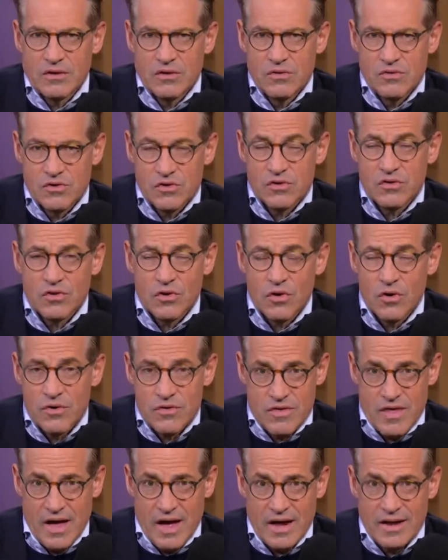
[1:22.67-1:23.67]
You just
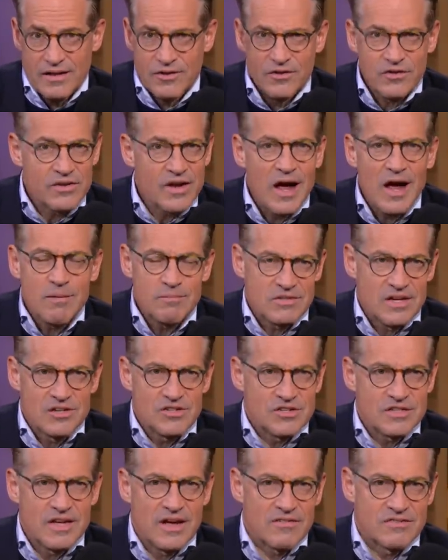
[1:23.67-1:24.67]
heard that. There are times I
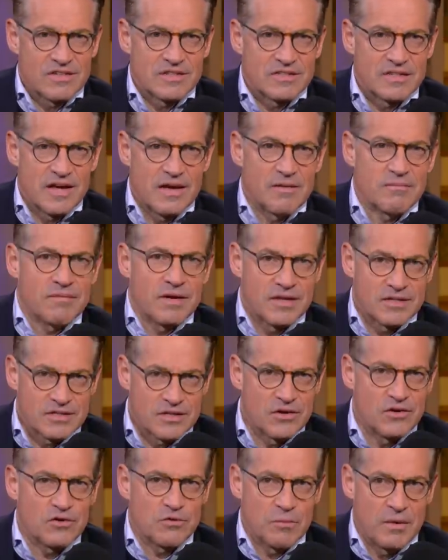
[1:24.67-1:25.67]
just have to say,
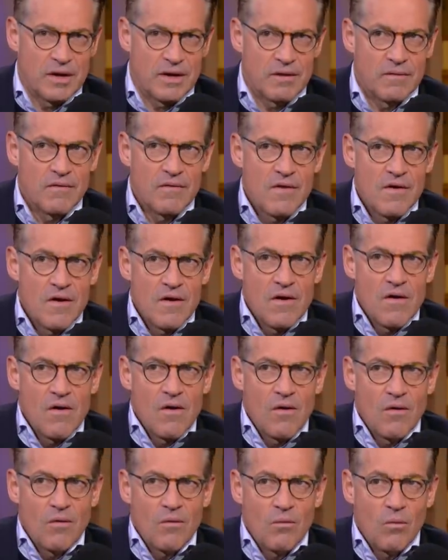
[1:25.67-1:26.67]
excuse me,
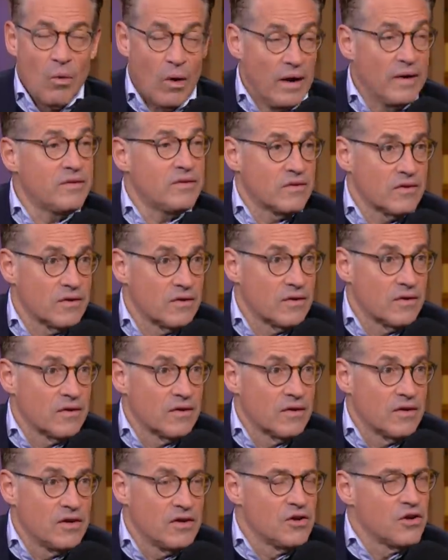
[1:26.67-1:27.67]
what?
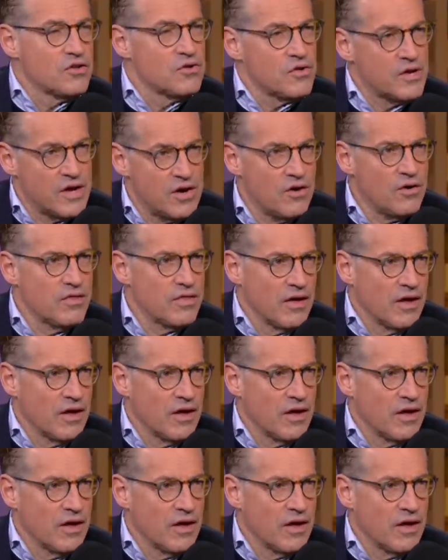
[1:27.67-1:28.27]
You know, you hear